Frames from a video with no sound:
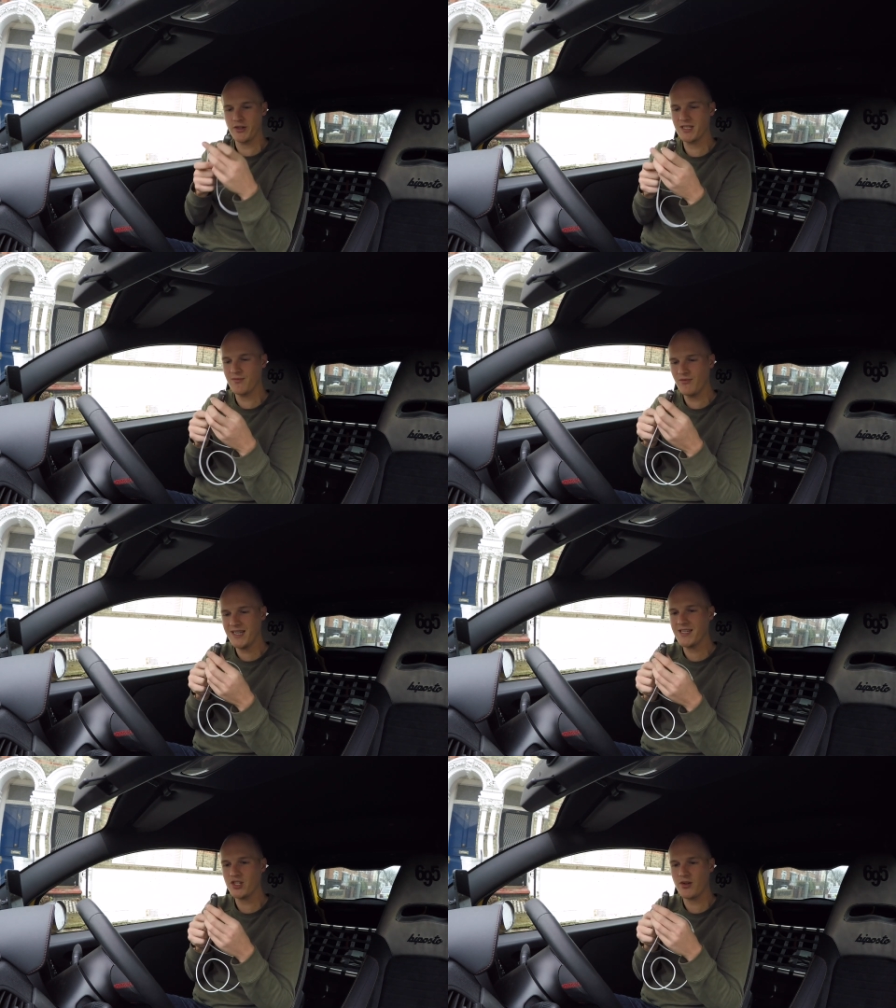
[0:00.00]
Doing some
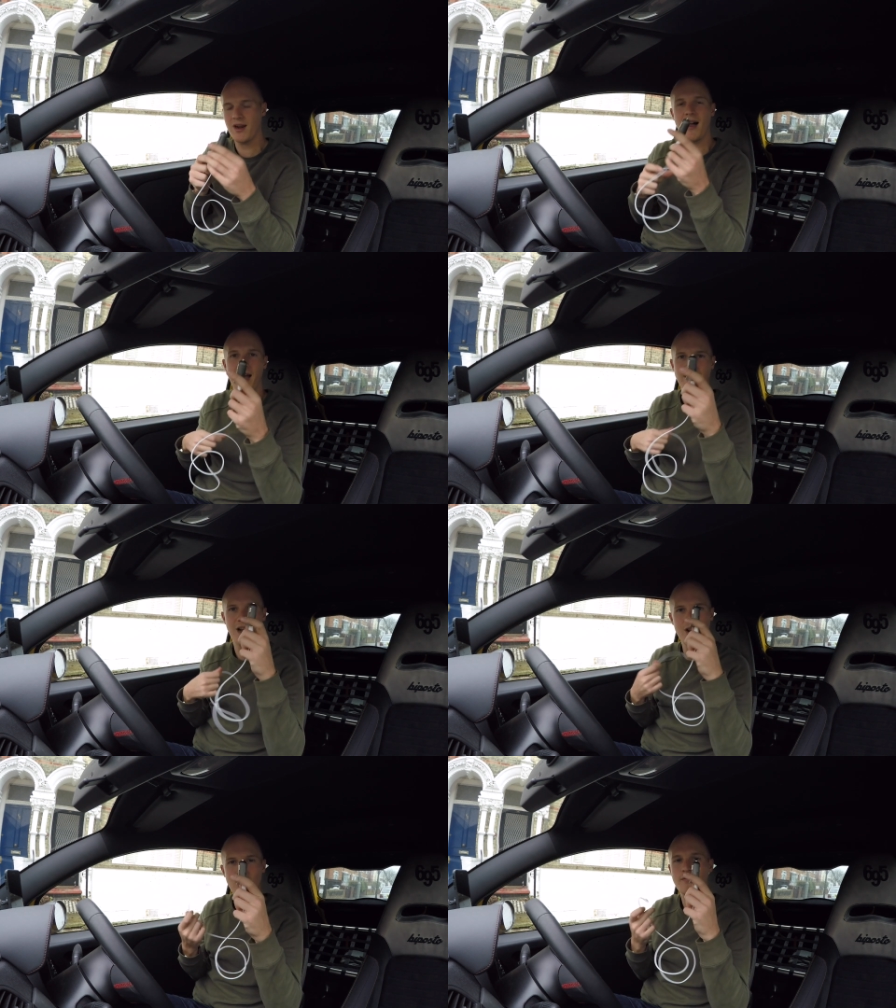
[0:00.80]
research online,
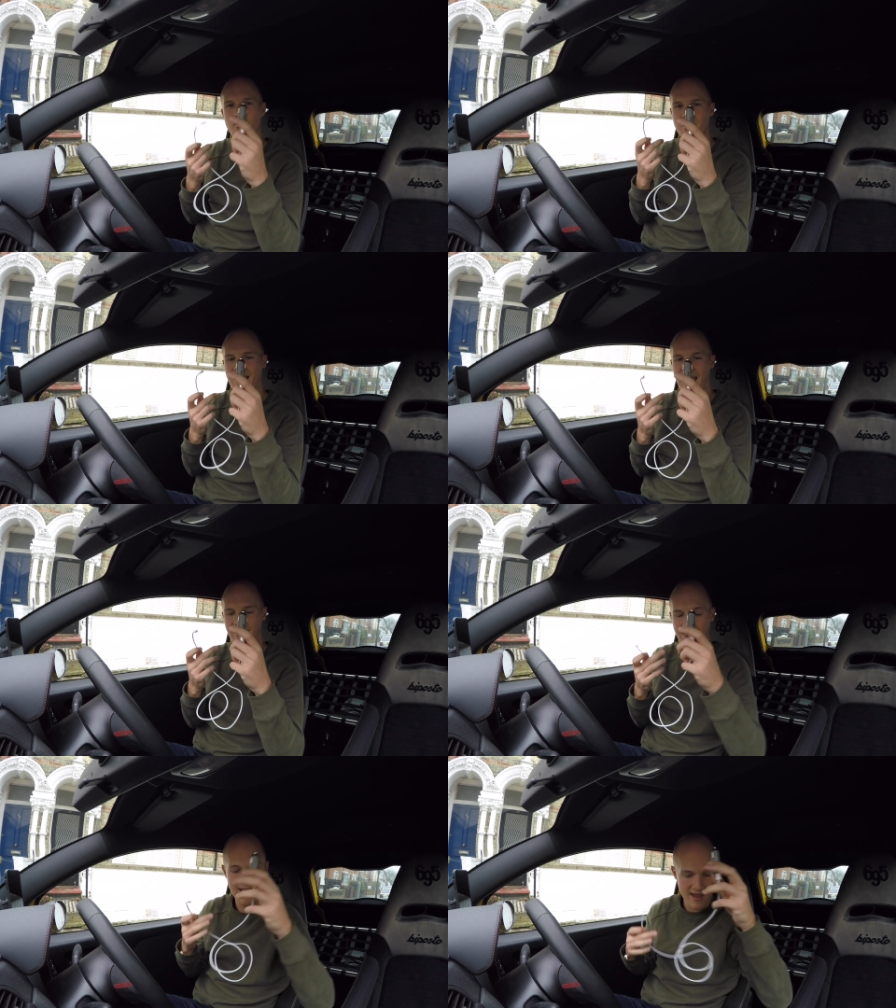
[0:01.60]
a lot of you
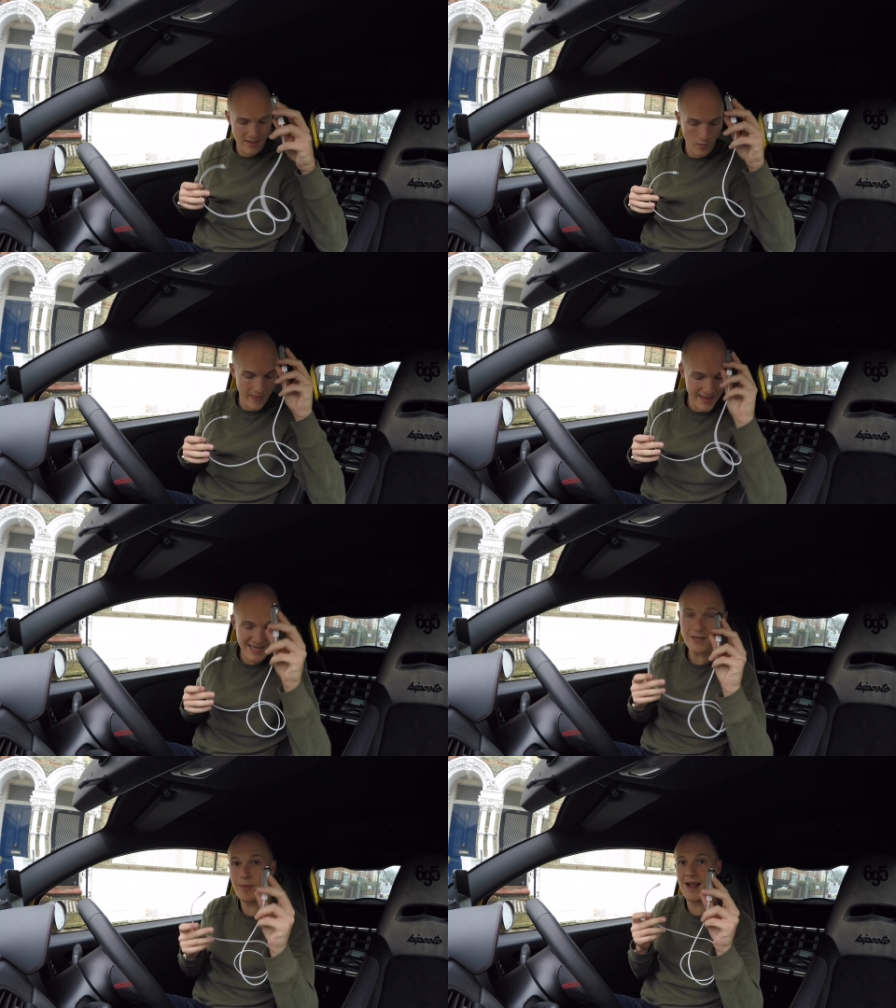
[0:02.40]
say that when
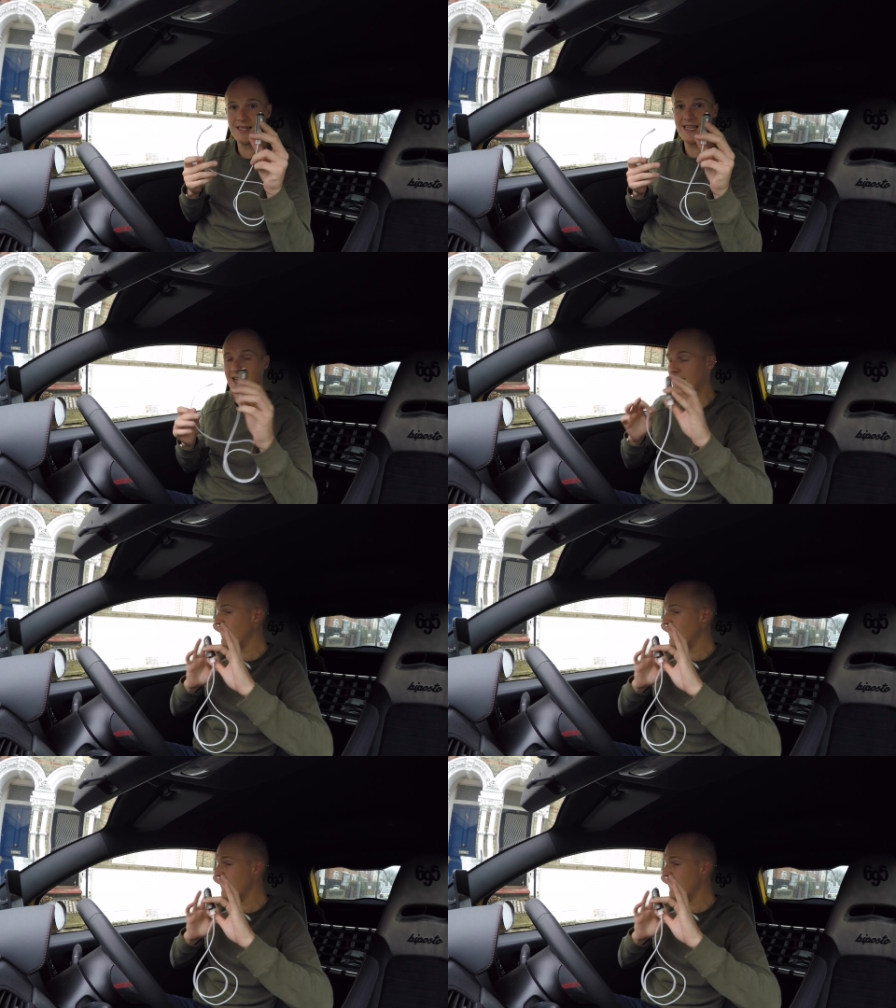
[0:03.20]
these are plugged in,